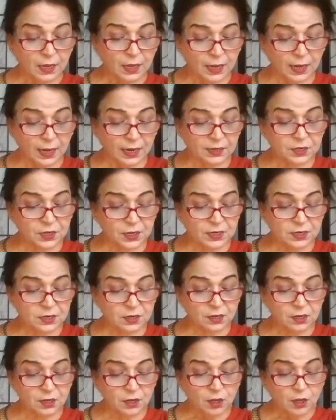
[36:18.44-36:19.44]
hated
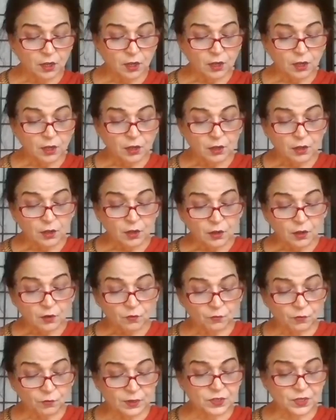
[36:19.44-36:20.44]

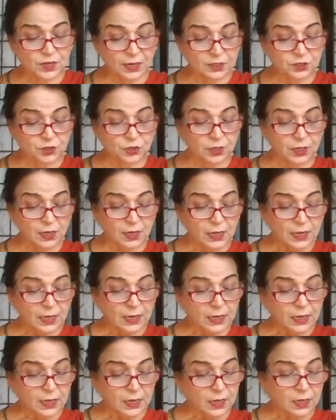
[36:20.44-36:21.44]
visage,
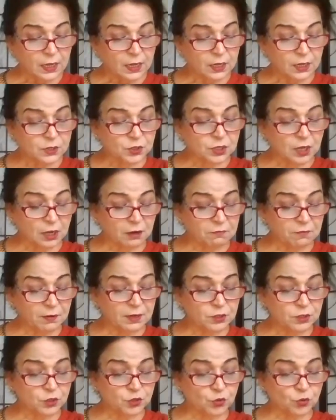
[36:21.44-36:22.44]
his
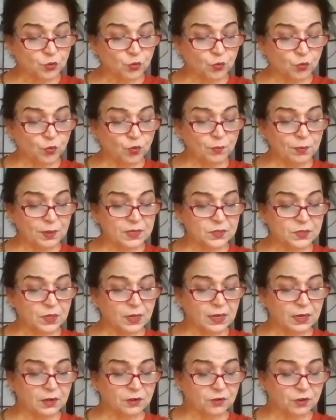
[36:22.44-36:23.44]
servants to whom his
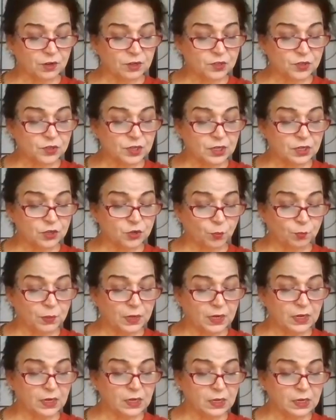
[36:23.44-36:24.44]
entrusted
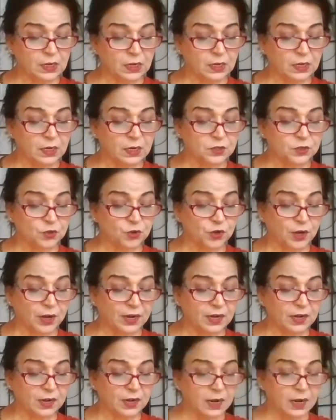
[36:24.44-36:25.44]
dominion in his
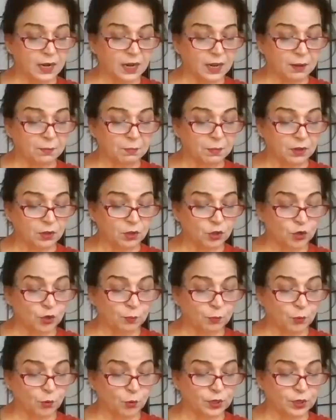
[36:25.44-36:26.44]
dreaded name
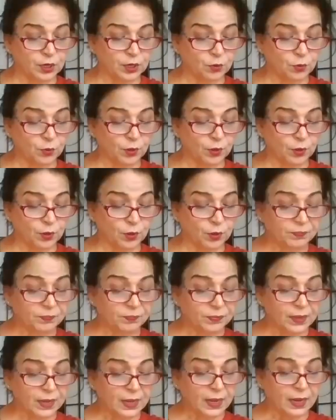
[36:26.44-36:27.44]
reported to him.
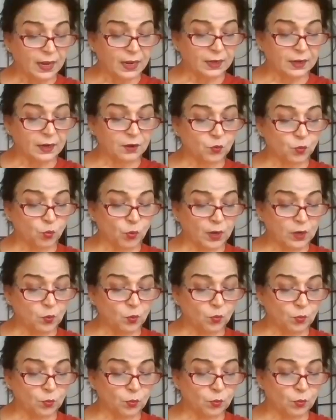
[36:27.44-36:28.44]
And at
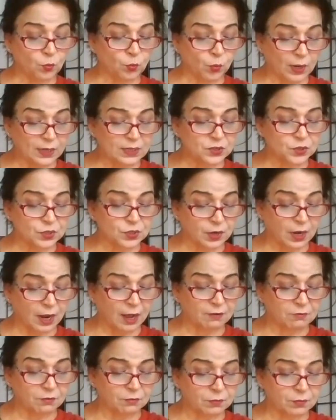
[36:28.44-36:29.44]
one once
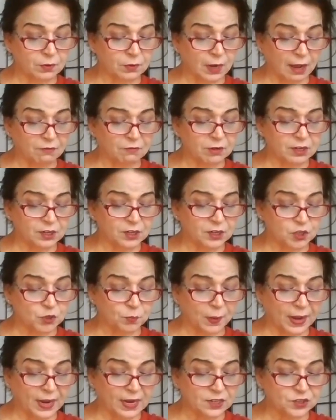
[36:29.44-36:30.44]
Rav, Ravan
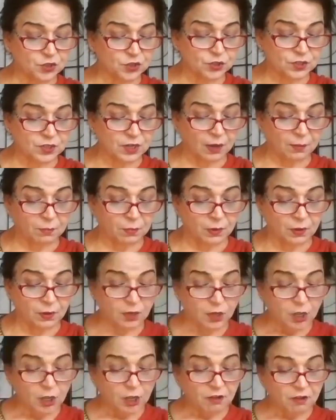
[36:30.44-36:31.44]
dispatched some
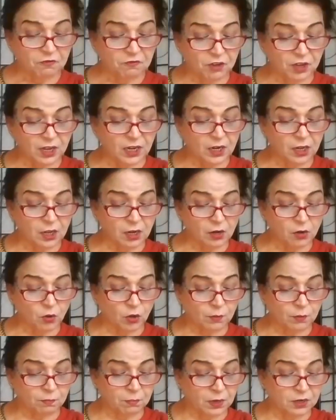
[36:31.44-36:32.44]
venal
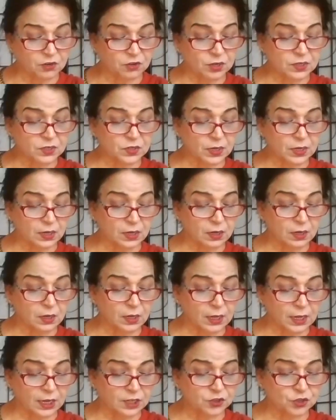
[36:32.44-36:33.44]
or murderous
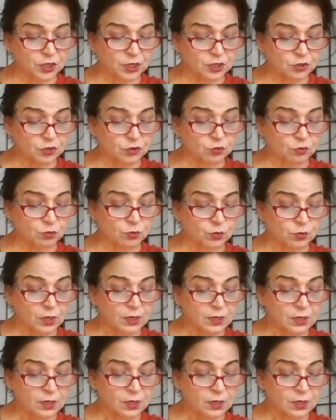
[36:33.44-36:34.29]
agent to